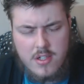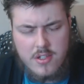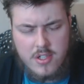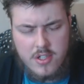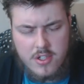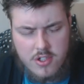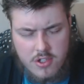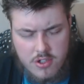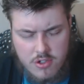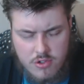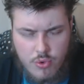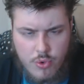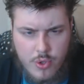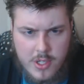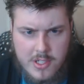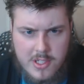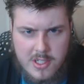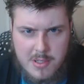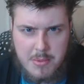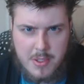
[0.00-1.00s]

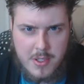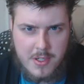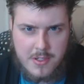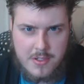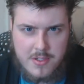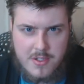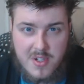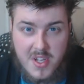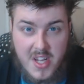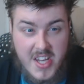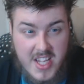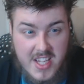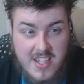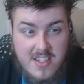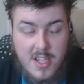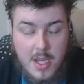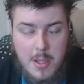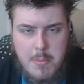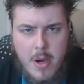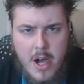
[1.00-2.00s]
destroys a person and
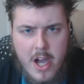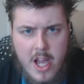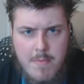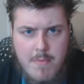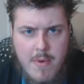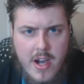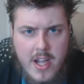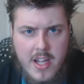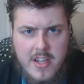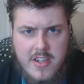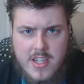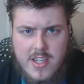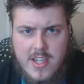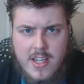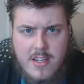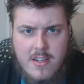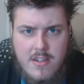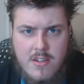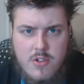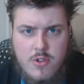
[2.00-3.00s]
is, in my mind,
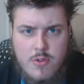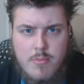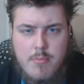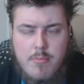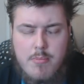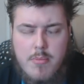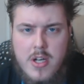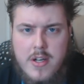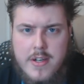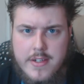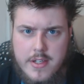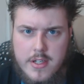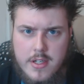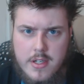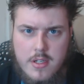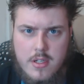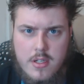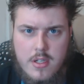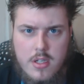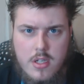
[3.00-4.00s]
akin to
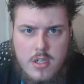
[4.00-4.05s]
murder.